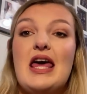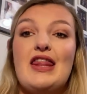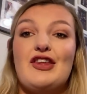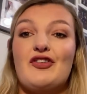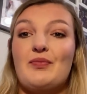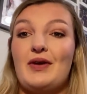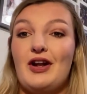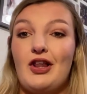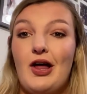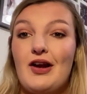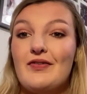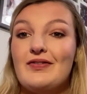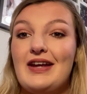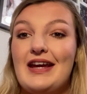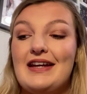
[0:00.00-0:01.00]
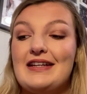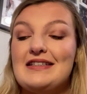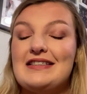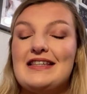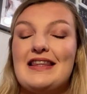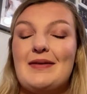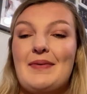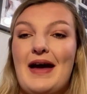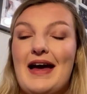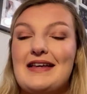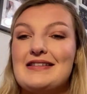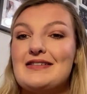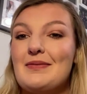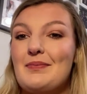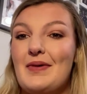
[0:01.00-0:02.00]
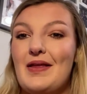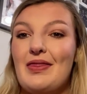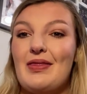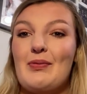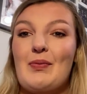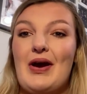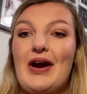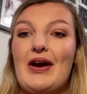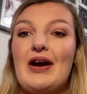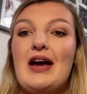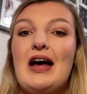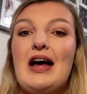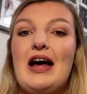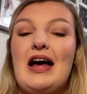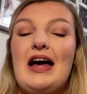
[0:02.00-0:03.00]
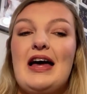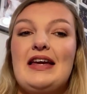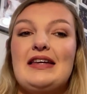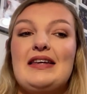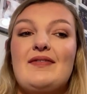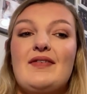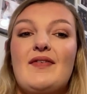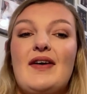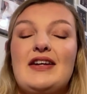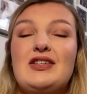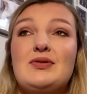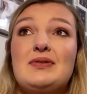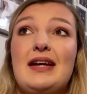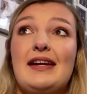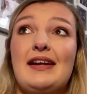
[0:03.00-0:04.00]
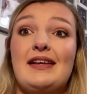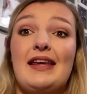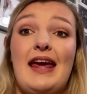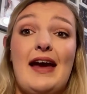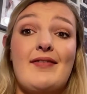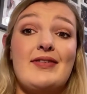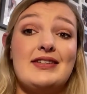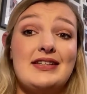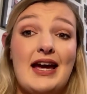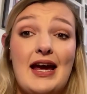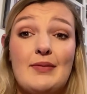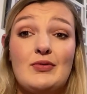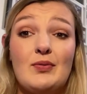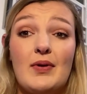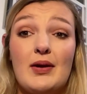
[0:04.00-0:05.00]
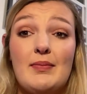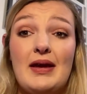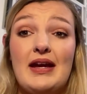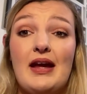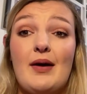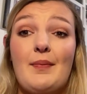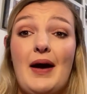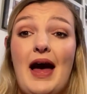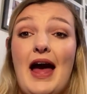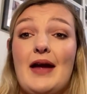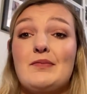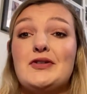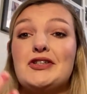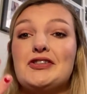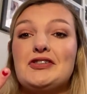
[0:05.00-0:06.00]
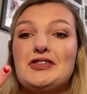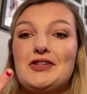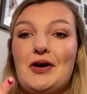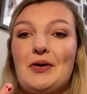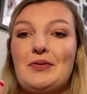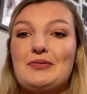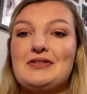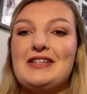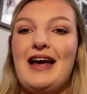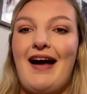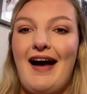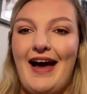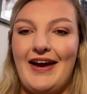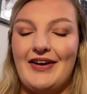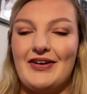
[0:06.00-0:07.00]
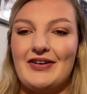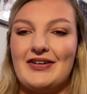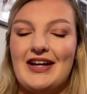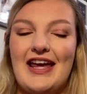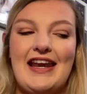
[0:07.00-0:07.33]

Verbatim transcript: There've been a lot of days in the past month where even if I do technically have the time to wear makeup, I'm just so tired.